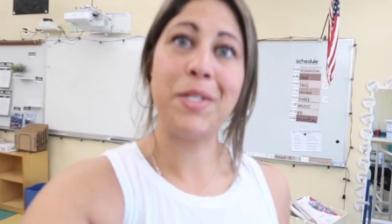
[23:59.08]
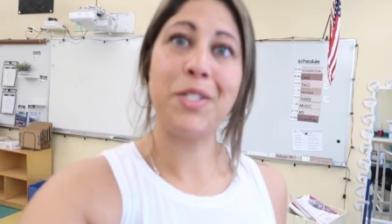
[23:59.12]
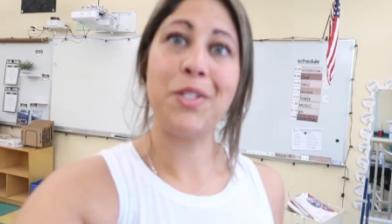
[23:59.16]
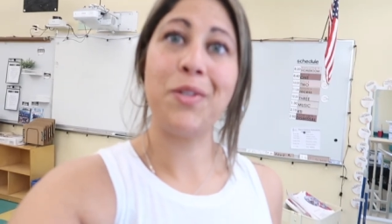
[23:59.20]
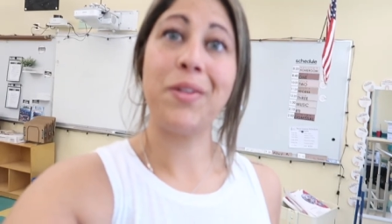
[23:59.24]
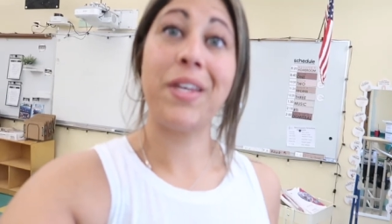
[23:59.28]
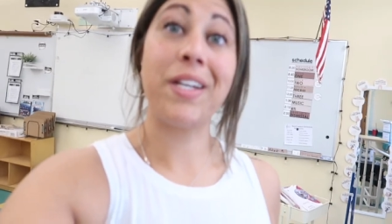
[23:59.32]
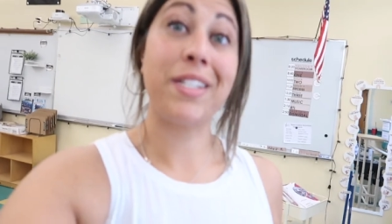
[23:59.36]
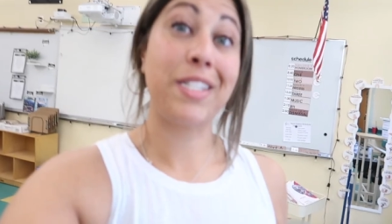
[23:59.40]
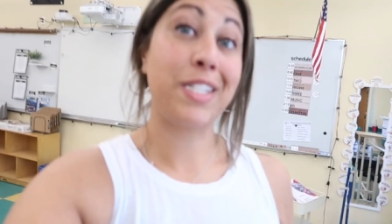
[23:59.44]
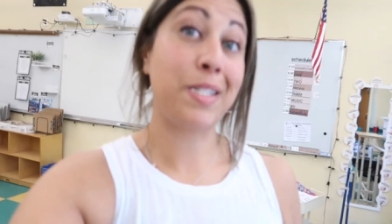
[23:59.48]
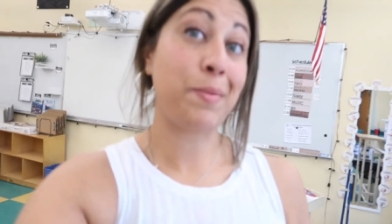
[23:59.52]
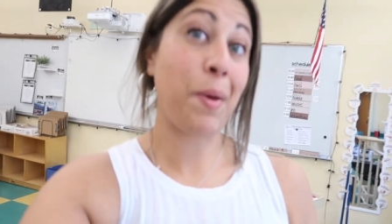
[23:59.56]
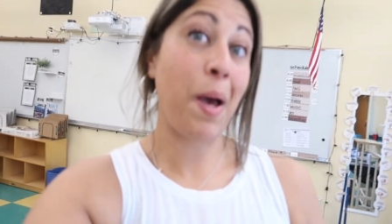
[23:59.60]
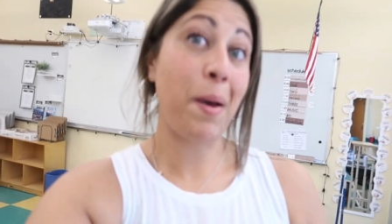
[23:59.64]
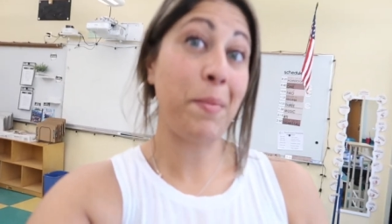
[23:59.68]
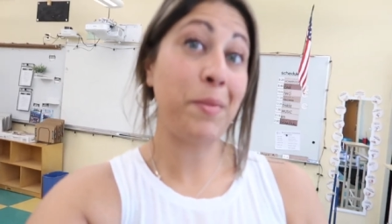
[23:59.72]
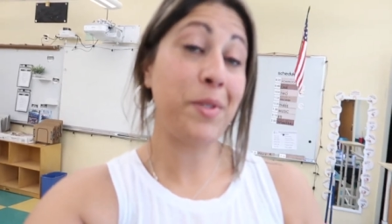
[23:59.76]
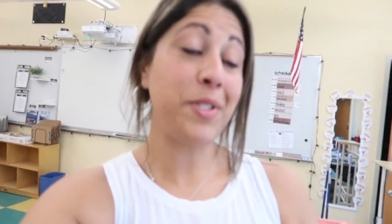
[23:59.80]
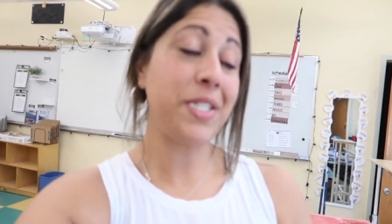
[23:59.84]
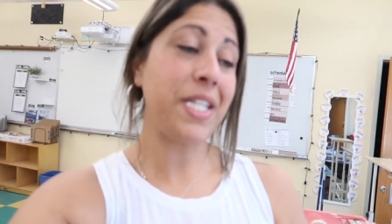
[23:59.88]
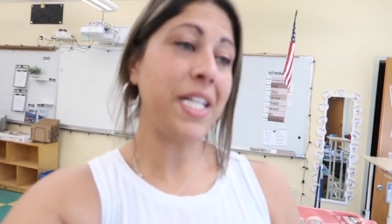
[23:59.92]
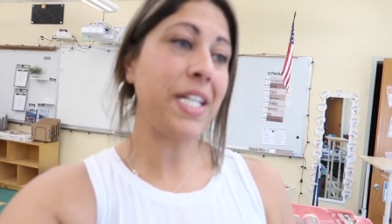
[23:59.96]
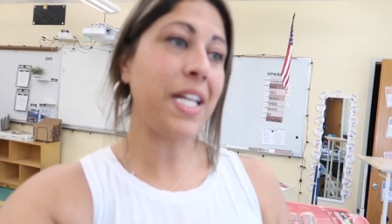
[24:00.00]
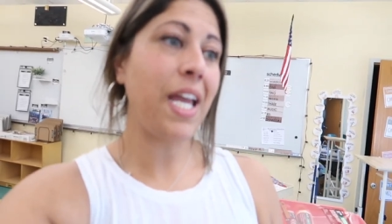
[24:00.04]
2000s pop
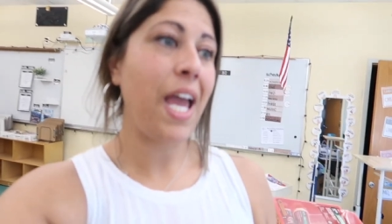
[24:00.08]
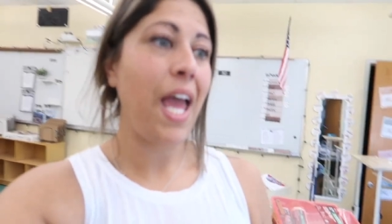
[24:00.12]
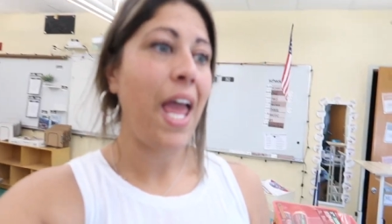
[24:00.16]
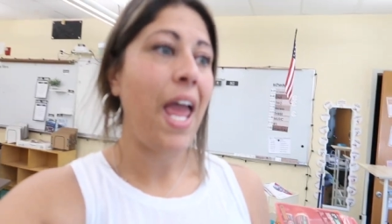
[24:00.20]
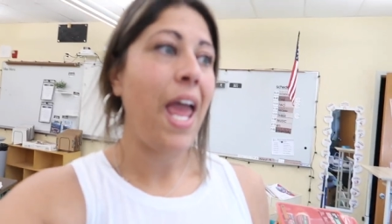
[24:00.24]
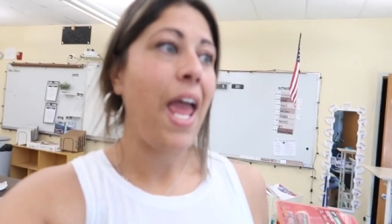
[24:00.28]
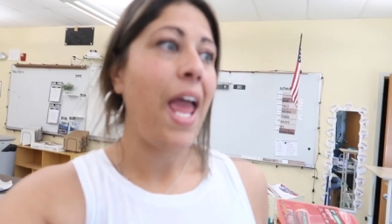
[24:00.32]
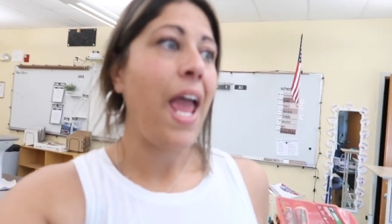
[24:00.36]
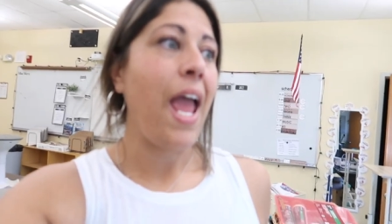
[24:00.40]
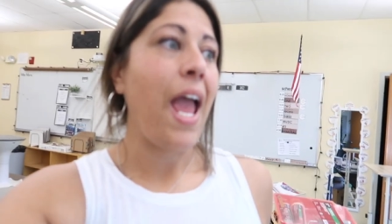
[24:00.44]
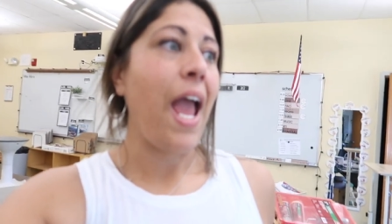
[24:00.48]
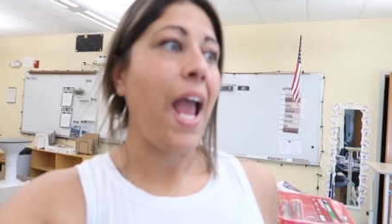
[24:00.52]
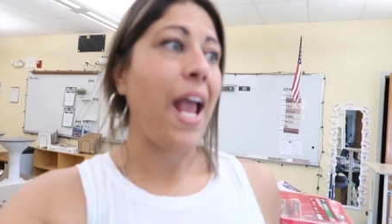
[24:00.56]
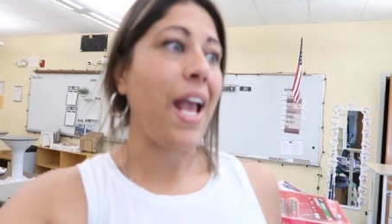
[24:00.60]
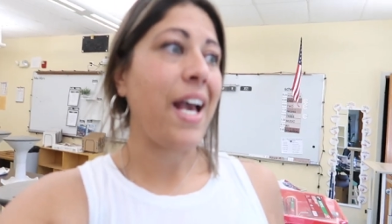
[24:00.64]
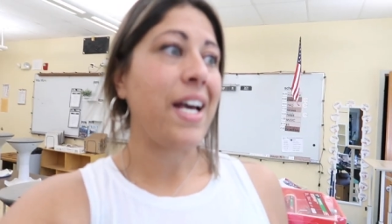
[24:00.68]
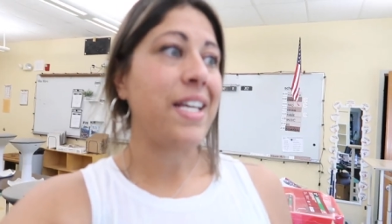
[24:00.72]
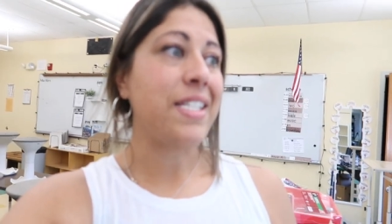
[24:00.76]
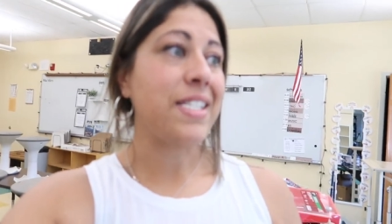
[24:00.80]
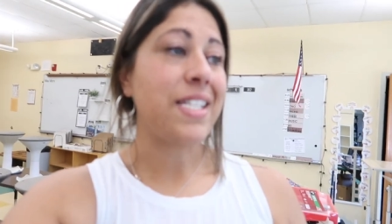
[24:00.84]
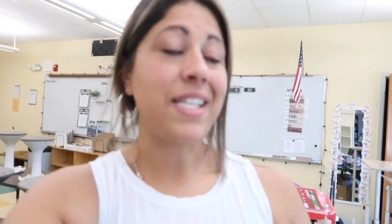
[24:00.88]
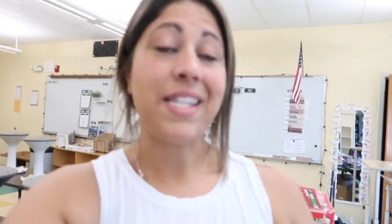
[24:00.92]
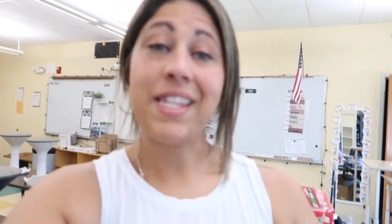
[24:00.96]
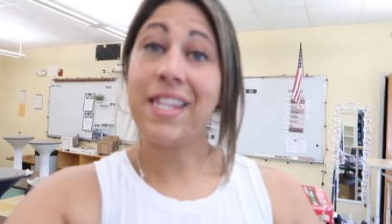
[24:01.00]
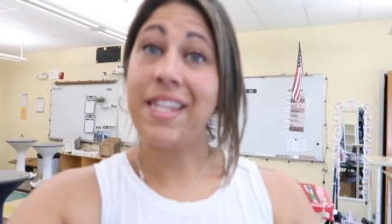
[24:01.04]
music,
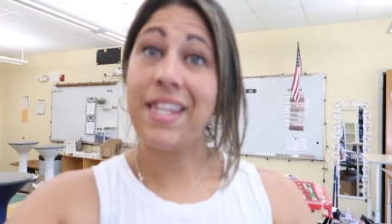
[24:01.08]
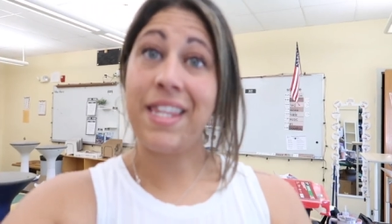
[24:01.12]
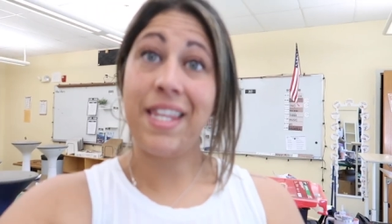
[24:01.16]
and